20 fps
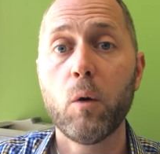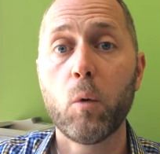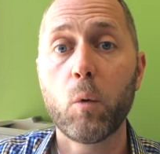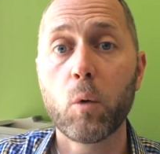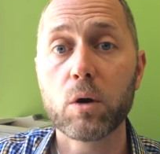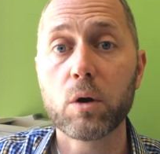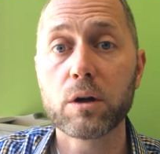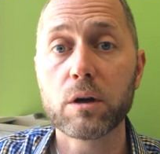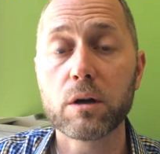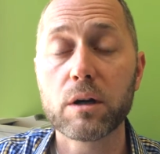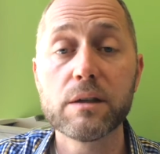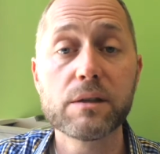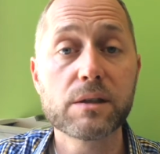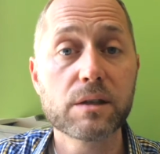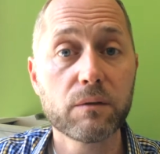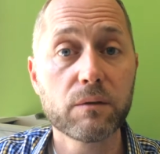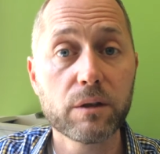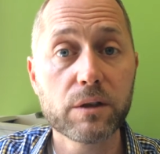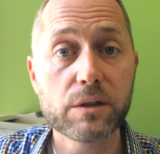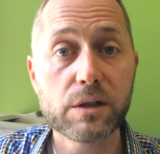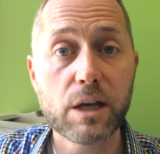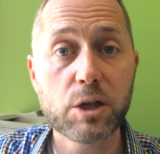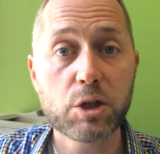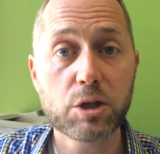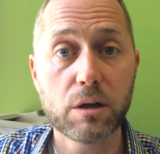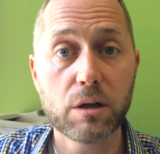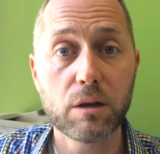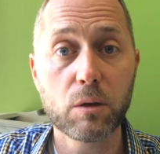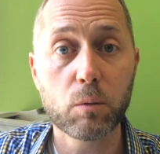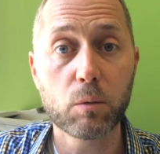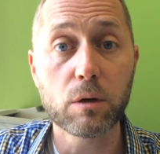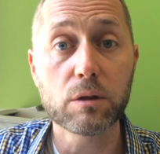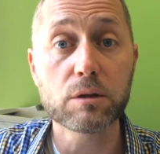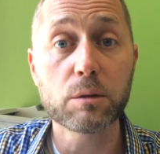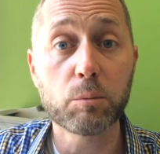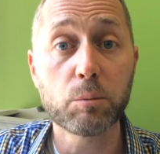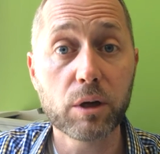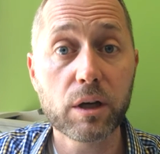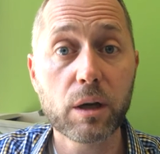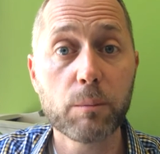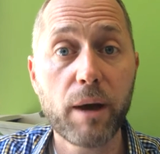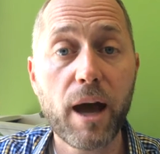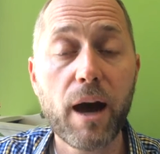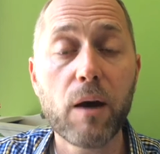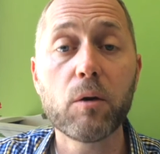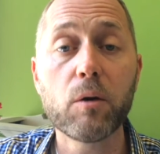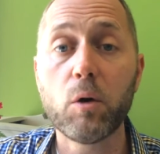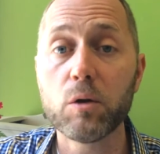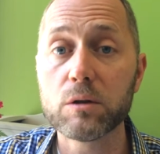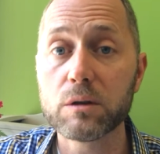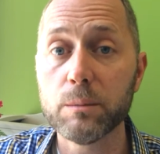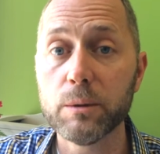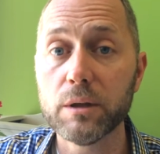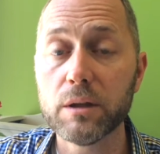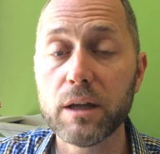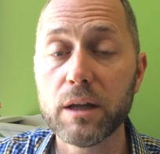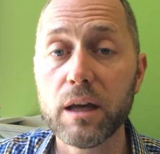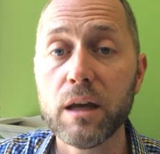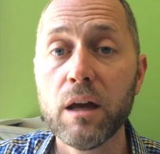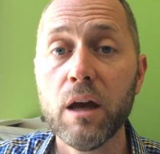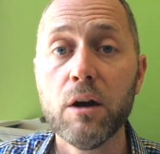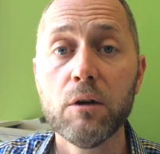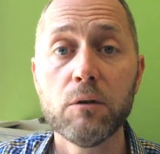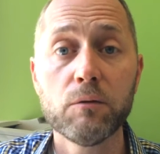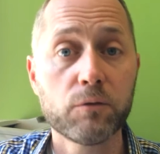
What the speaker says: order and civilization in the world, to bring about ultimately